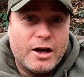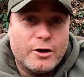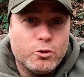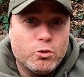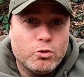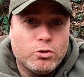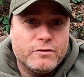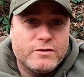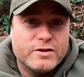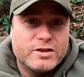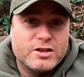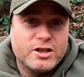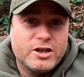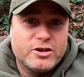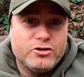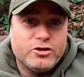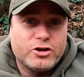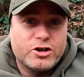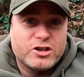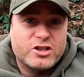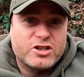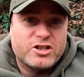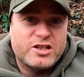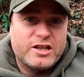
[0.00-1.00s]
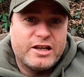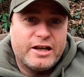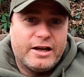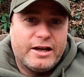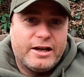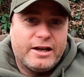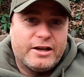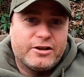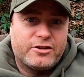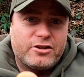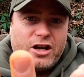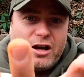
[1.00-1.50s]
and all of a sudden you could see
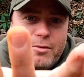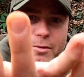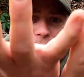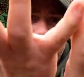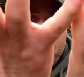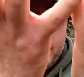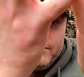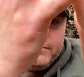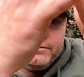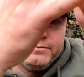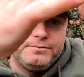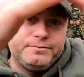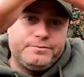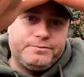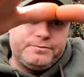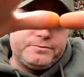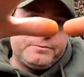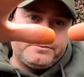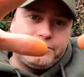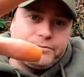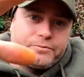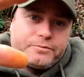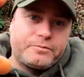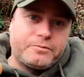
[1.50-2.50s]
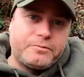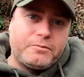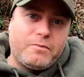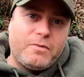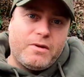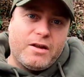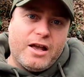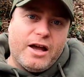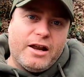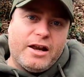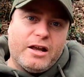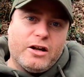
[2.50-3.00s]
it, it had come up
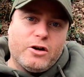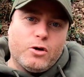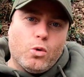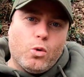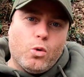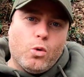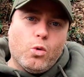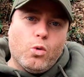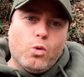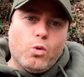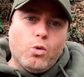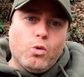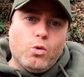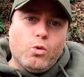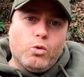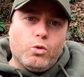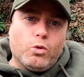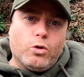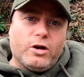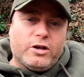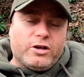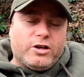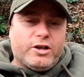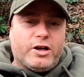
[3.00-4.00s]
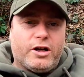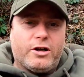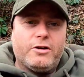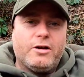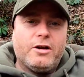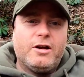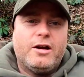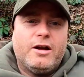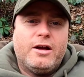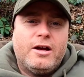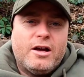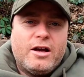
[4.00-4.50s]
and it had all, like, you know,
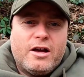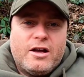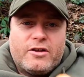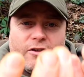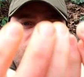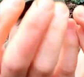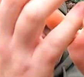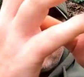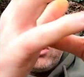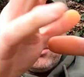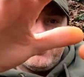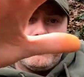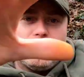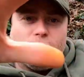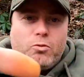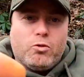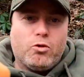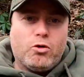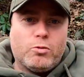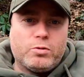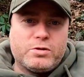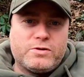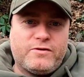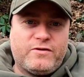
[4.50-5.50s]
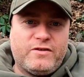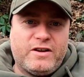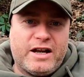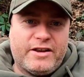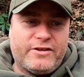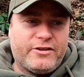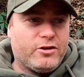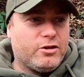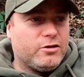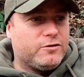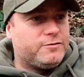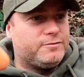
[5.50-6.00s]
the top of the water was
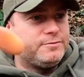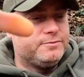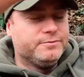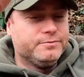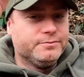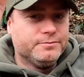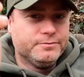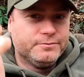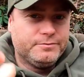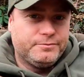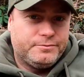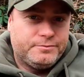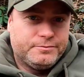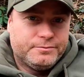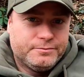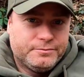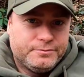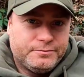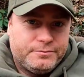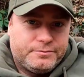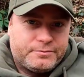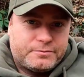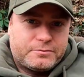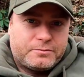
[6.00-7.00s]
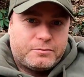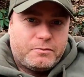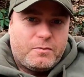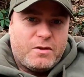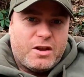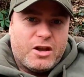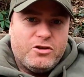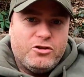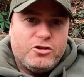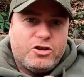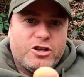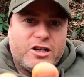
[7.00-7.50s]
flattening off,
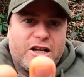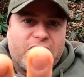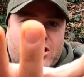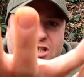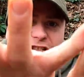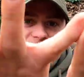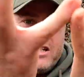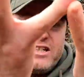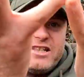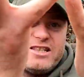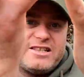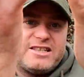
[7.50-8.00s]
and you could actually